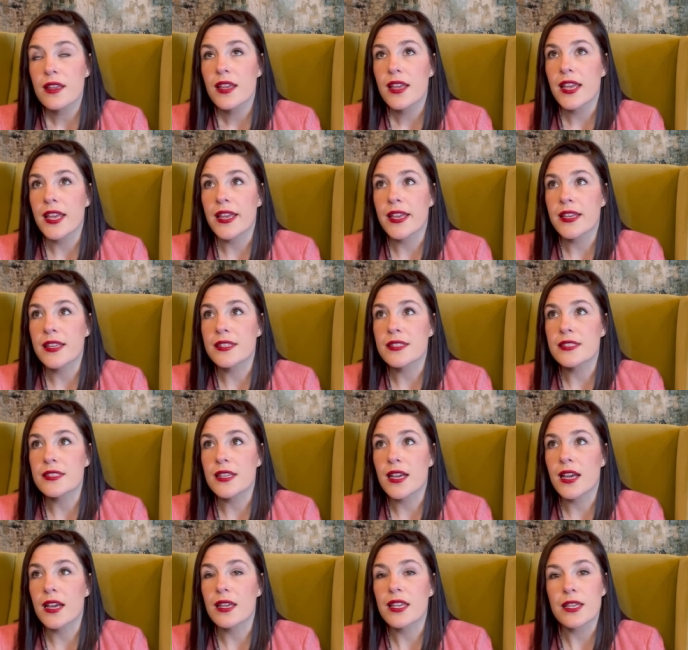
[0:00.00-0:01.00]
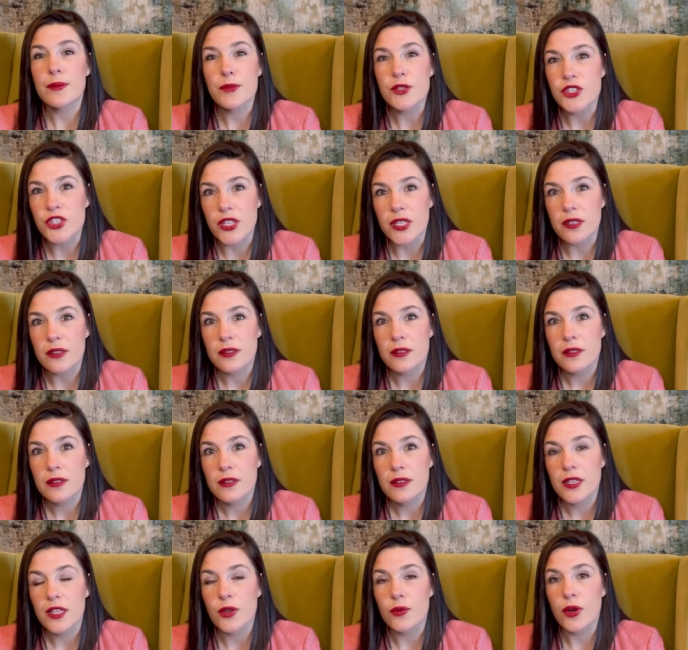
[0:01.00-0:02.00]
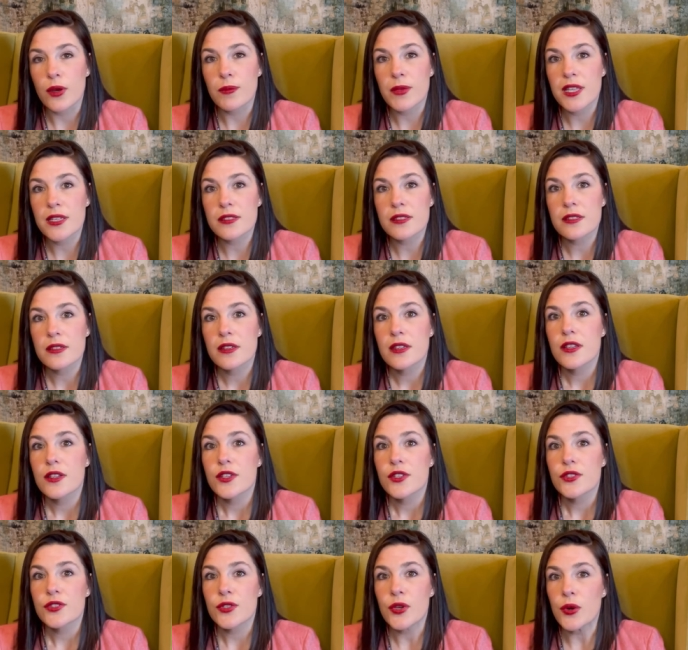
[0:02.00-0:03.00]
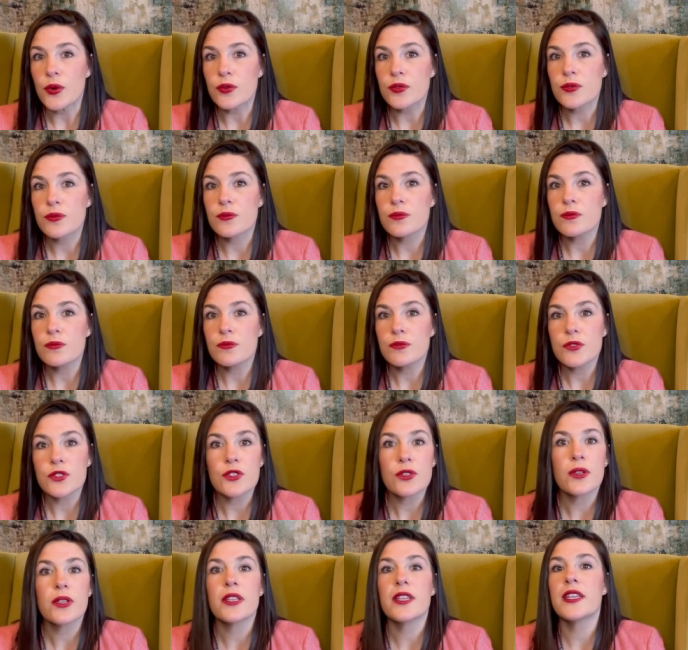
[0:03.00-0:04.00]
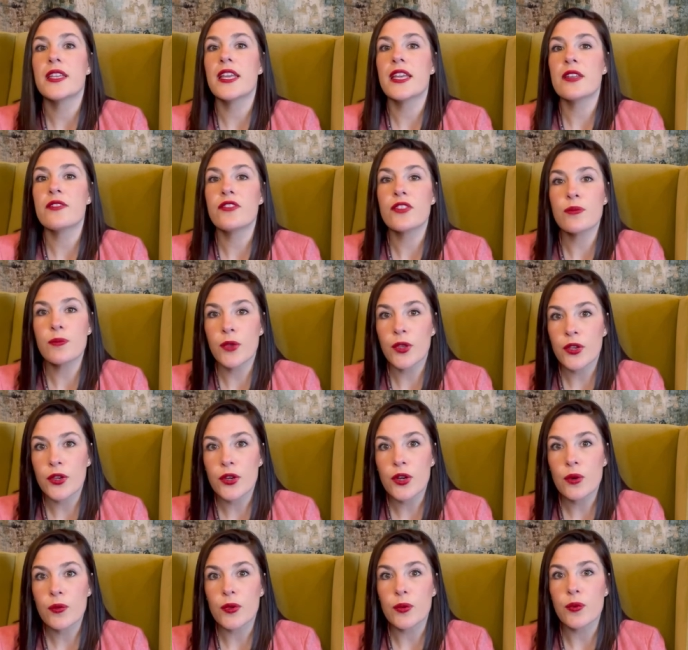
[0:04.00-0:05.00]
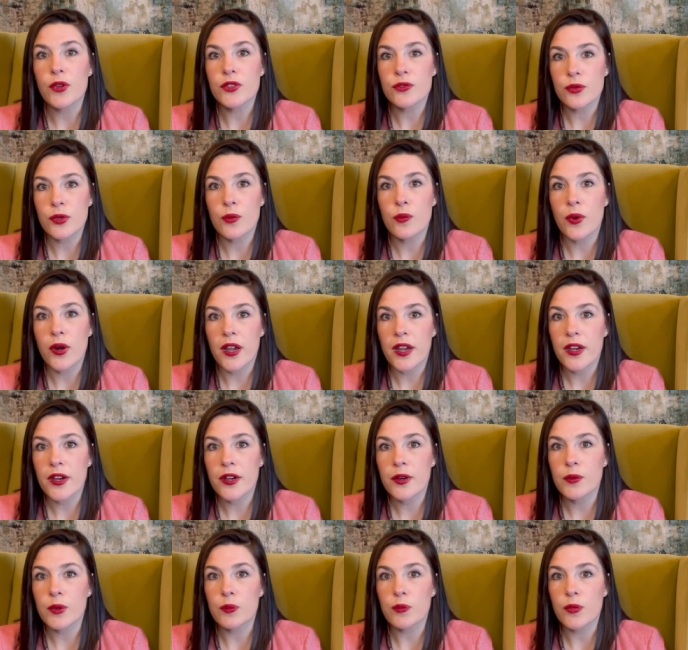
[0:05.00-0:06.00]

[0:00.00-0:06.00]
and uh, imaging equipment. So get familiar with what's required when